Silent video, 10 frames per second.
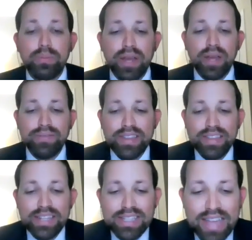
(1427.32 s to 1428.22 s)
life to
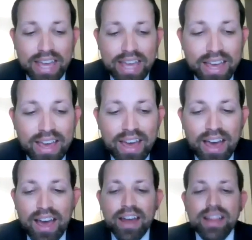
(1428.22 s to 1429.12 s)
this day.
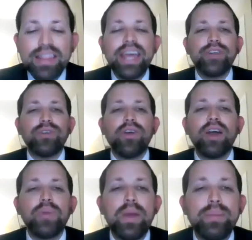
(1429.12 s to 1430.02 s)
Later
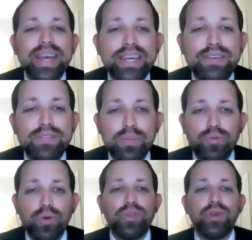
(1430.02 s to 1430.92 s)
on, Rabbi Akiva,
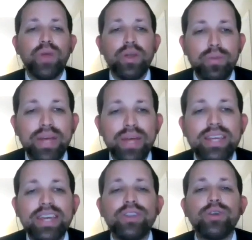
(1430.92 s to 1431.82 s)
before the Great
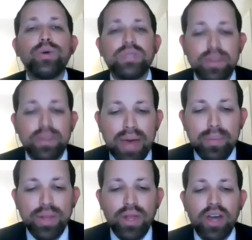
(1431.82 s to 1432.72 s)
Rebellion, goes to
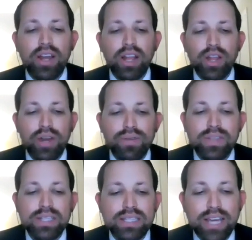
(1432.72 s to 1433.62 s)
Babylon. A lot of
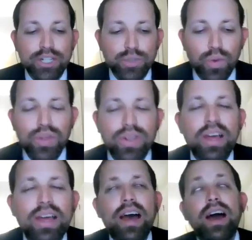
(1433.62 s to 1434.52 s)
the
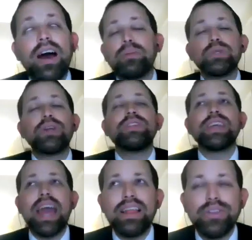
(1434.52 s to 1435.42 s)
the
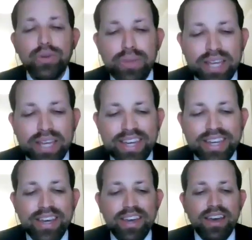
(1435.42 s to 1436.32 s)
calendar
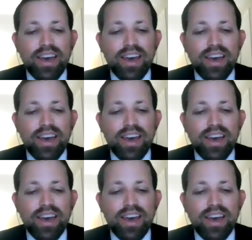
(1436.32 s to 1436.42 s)
making